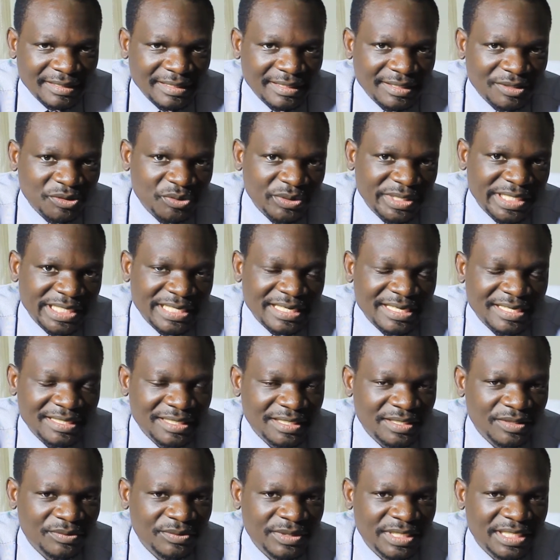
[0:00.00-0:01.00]

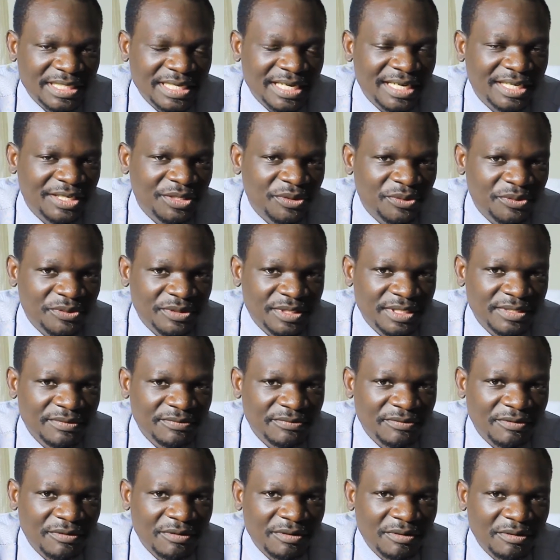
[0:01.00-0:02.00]
sweeteners which are used
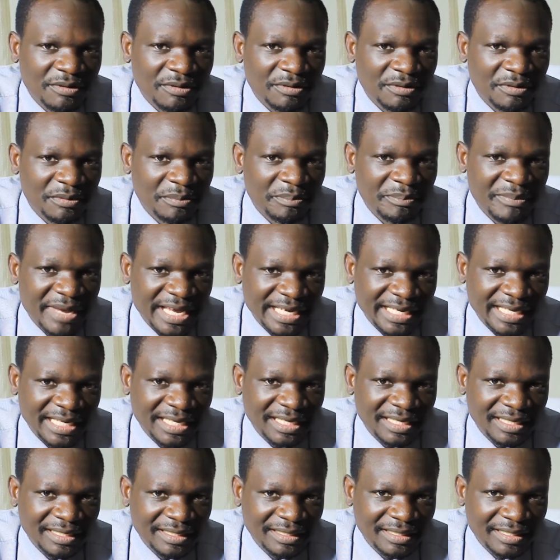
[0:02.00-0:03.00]
for
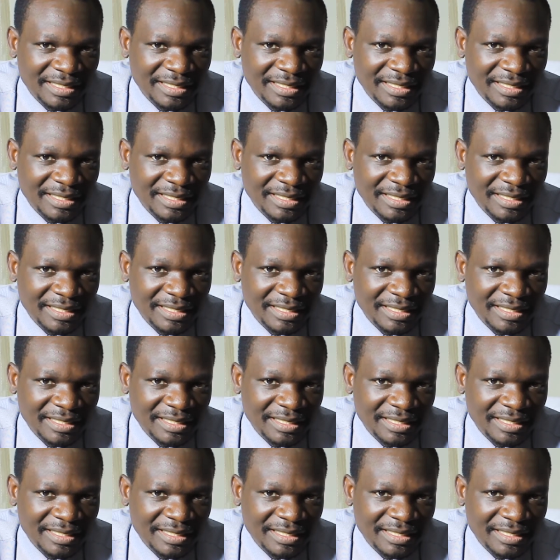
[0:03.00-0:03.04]
making